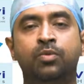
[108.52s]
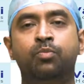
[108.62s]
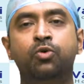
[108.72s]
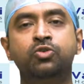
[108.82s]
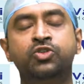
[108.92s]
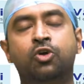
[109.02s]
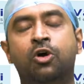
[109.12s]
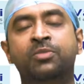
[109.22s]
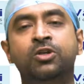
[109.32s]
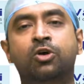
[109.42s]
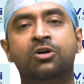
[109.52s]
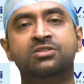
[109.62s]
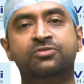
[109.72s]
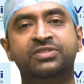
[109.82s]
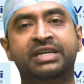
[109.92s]
Most common cause
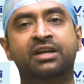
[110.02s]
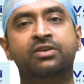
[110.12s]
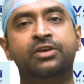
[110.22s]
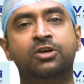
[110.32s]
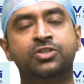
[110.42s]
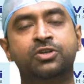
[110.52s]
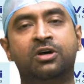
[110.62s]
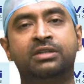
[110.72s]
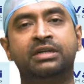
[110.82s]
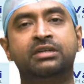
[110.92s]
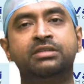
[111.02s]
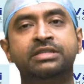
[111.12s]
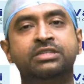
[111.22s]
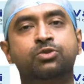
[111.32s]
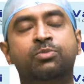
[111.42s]
of secondary osteoarthritis
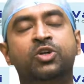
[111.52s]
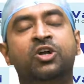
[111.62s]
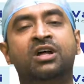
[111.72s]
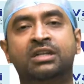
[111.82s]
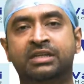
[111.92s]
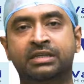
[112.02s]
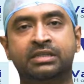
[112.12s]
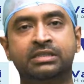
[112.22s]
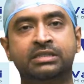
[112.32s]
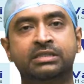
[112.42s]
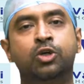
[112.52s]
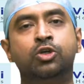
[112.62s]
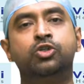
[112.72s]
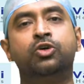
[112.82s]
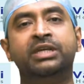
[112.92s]
is rheumatoid arthritis.
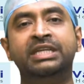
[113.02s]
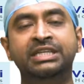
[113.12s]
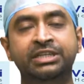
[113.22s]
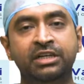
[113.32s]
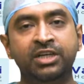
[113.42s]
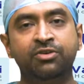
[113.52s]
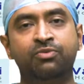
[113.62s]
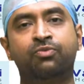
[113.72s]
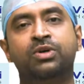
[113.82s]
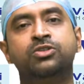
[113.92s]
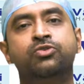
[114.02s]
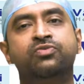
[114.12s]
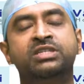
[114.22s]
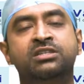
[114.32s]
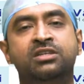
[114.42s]
So initially, once you
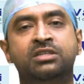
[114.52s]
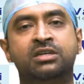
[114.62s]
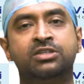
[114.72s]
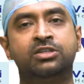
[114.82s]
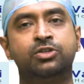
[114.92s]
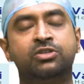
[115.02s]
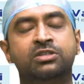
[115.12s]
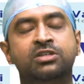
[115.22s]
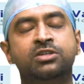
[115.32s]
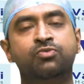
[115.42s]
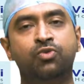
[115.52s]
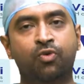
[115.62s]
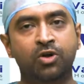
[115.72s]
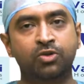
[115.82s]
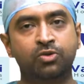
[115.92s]
visit the surgeon, your surgeon would
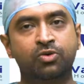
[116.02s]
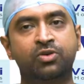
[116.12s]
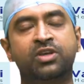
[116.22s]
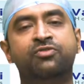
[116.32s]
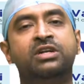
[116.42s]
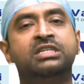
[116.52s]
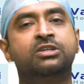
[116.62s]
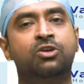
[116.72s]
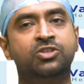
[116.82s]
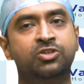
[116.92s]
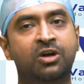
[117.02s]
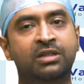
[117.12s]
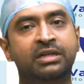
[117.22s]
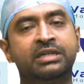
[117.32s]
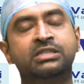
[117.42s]
want to know if it is an
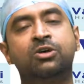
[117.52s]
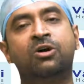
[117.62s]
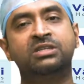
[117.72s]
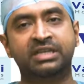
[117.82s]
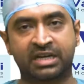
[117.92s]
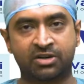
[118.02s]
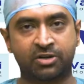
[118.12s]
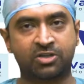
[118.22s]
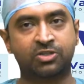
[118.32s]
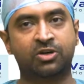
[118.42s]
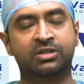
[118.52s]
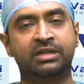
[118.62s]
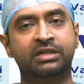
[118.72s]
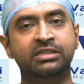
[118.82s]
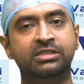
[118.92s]
osteoarthritis or a secondary
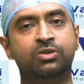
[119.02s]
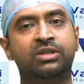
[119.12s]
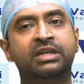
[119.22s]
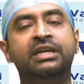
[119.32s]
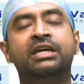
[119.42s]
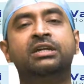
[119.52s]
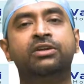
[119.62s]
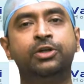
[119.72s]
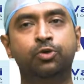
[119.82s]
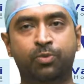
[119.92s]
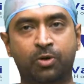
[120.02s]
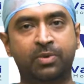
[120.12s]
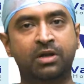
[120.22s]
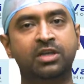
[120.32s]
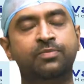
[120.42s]
osteoarthritis so that he can treat you
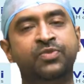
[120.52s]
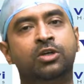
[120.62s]
properly.